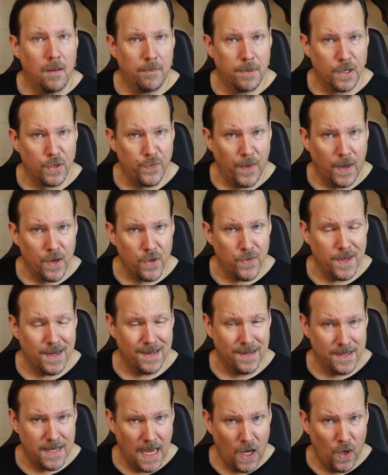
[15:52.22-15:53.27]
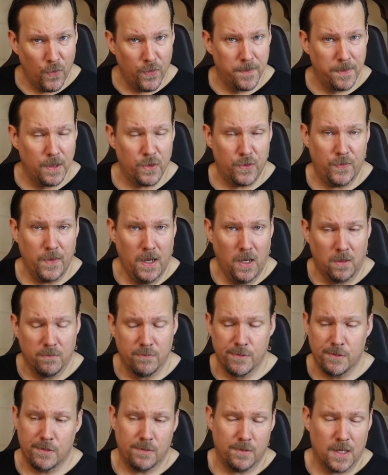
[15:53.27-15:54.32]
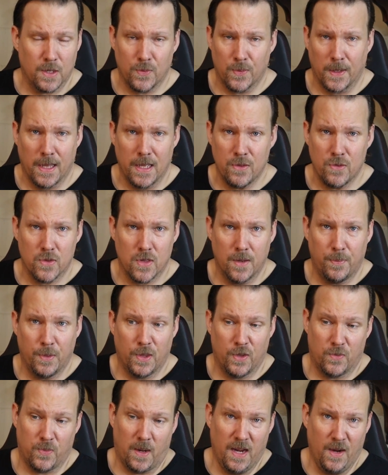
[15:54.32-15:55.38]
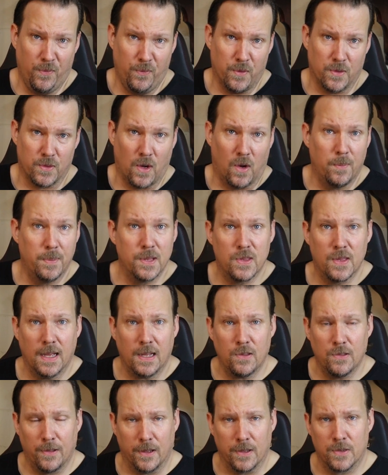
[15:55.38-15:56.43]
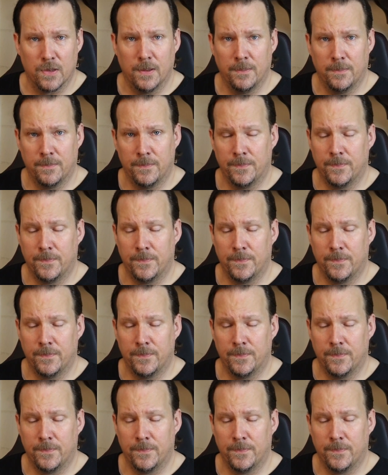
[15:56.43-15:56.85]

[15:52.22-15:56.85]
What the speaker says: But as far as we can tell from those films, his relationship with his wife was all but sexless.